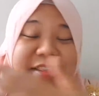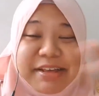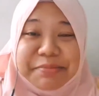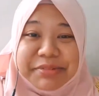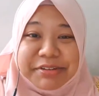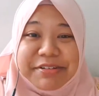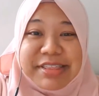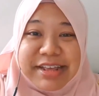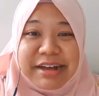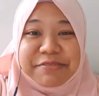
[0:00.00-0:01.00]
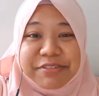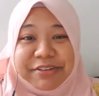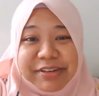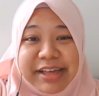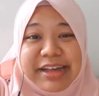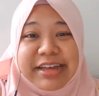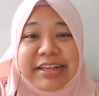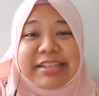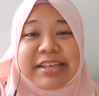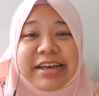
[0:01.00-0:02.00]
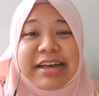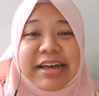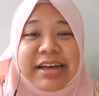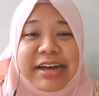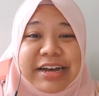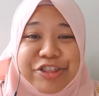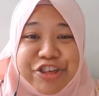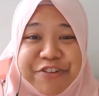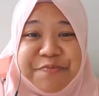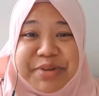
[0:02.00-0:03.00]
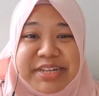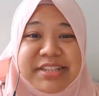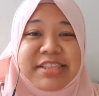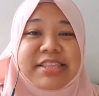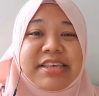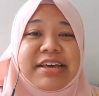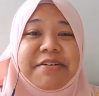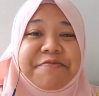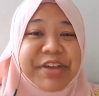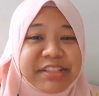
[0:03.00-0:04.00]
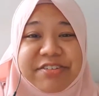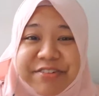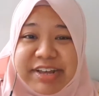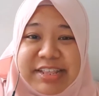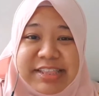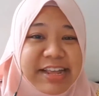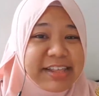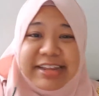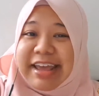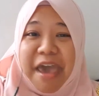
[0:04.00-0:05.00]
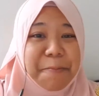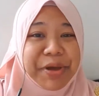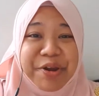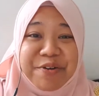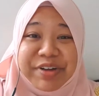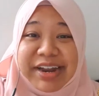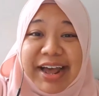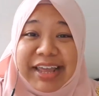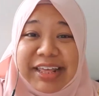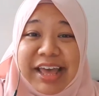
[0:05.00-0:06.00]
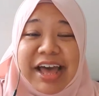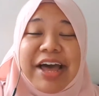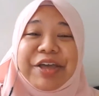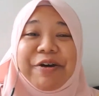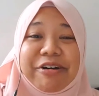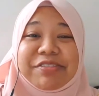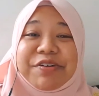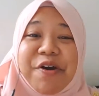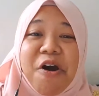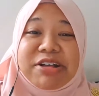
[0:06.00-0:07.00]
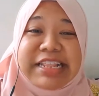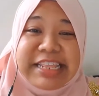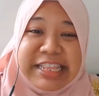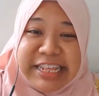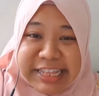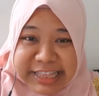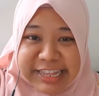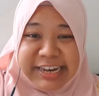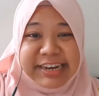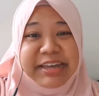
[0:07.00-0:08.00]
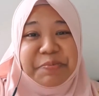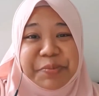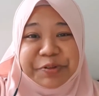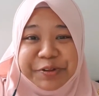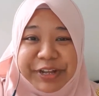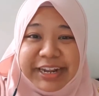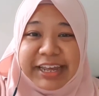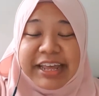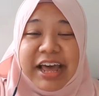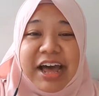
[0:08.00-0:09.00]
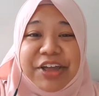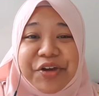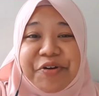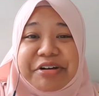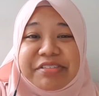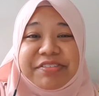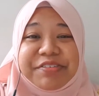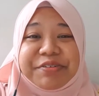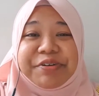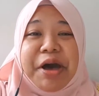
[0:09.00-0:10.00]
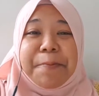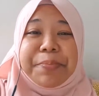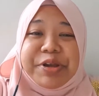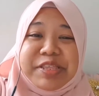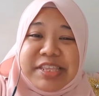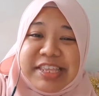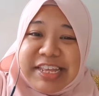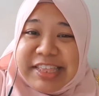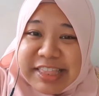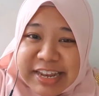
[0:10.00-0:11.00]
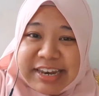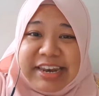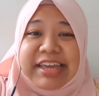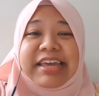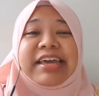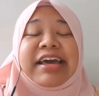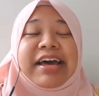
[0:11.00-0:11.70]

some notes out to you guys. Achievements, victories doesn't happen overnight. You got to consistently build on it. You got to persistently